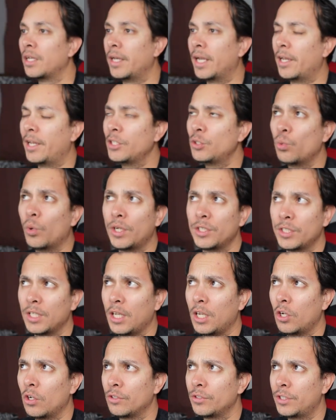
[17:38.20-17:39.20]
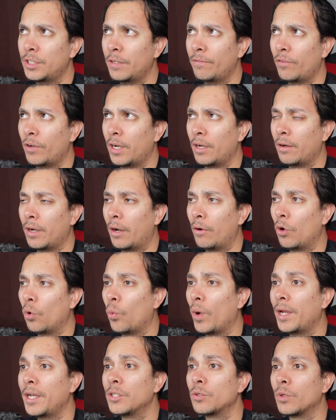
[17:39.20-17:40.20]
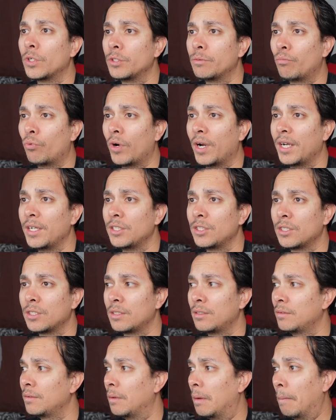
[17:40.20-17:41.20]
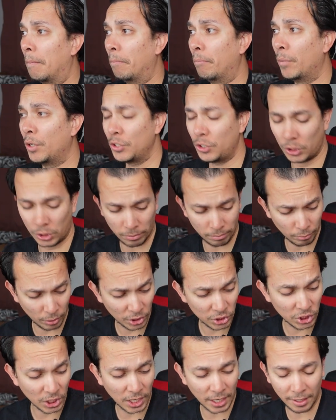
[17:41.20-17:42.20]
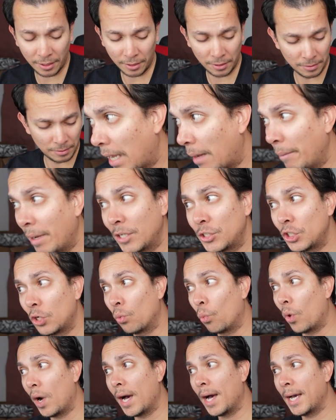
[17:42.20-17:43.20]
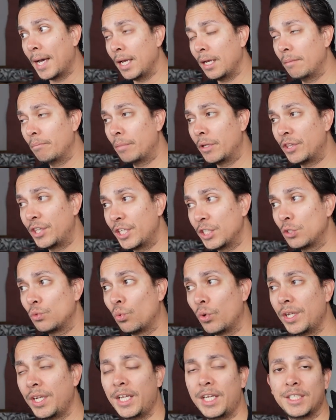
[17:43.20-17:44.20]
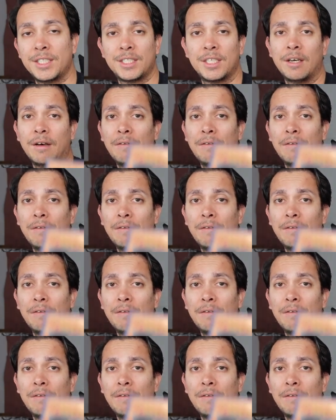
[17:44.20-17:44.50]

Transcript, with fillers: Now this one's a little different. I don't know why this one's priced much, much higher. I'm not sure why, but this one is